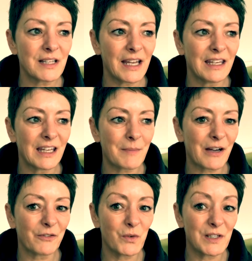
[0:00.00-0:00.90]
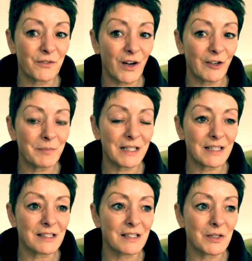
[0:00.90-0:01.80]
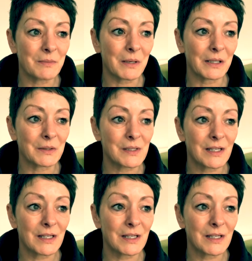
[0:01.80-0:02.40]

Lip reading: taking about 45 minutes to do a mile.